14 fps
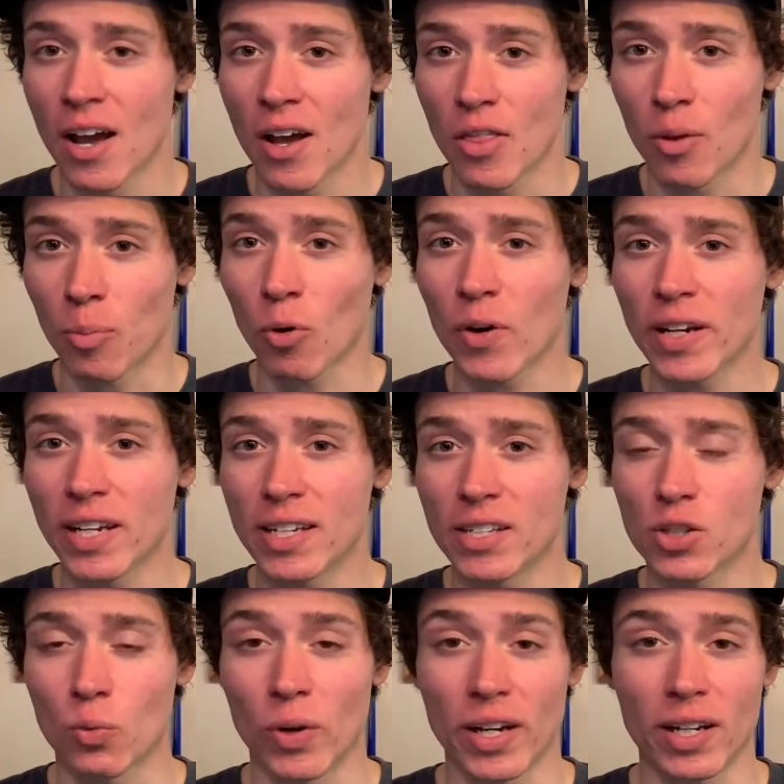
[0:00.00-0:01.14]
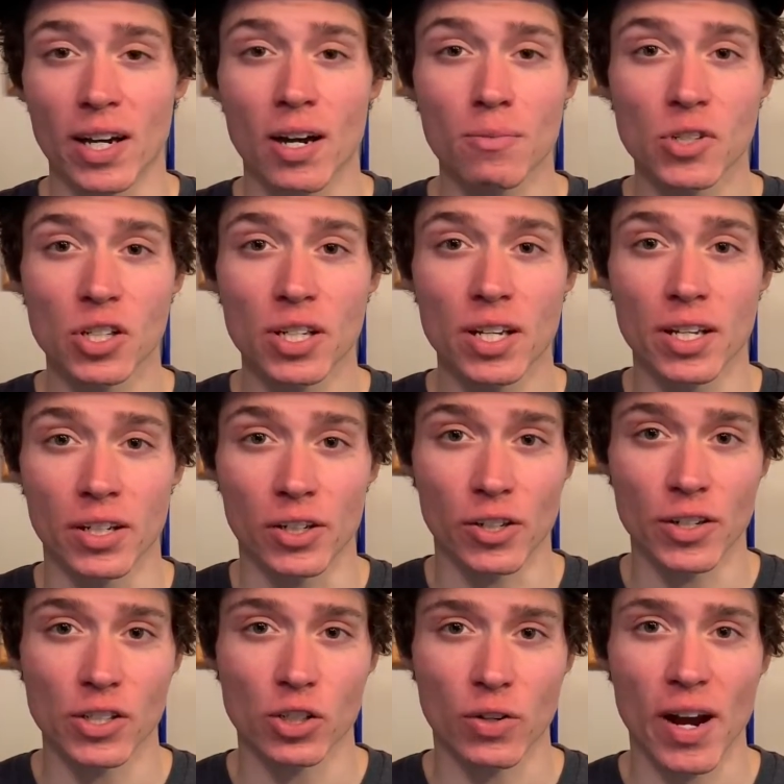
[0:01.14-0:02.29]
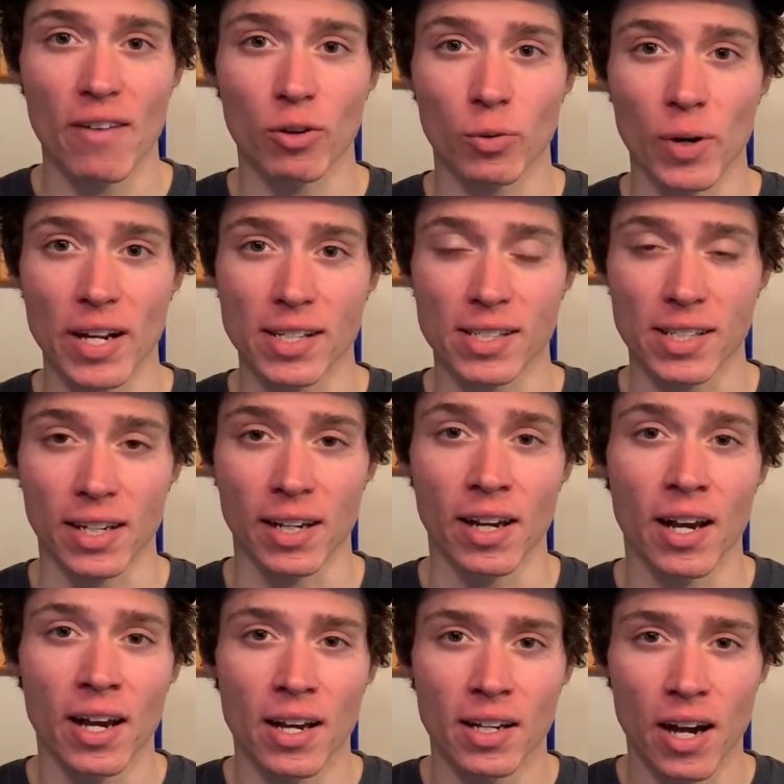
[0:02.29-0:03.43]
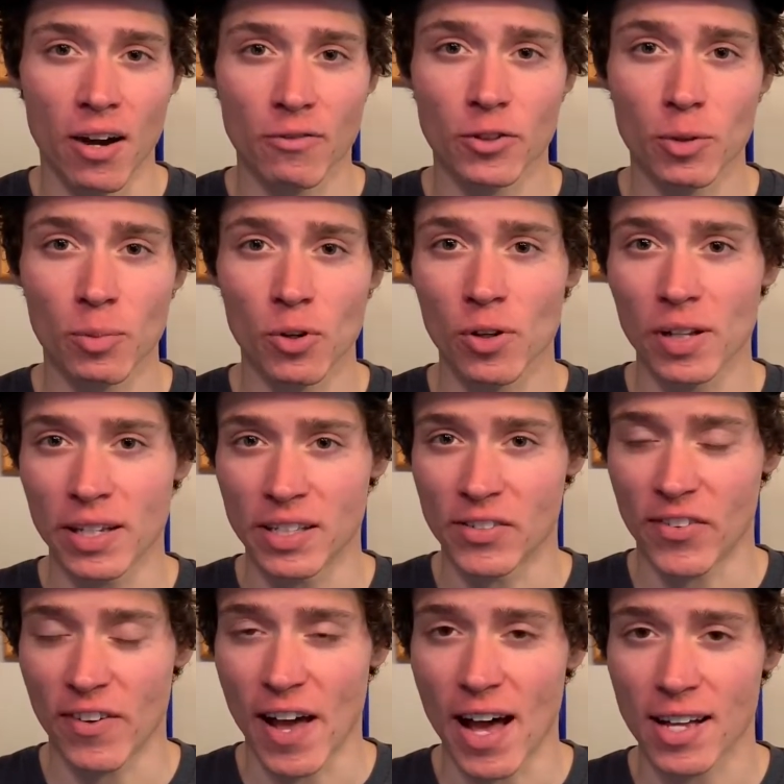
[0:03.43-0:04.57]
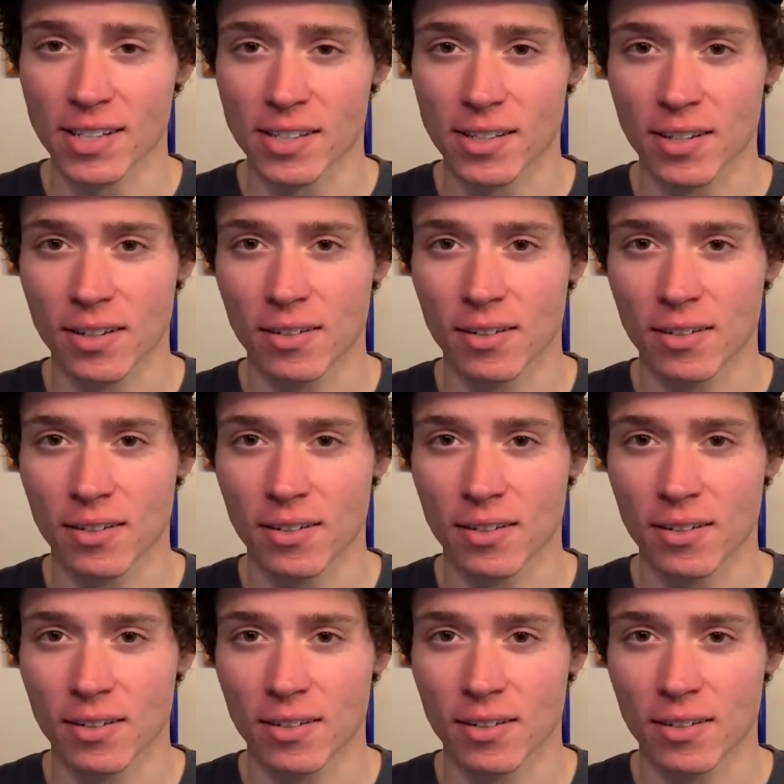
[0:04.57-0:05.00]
The point is, when it comes to endurance gravel racing, comfortable is fast.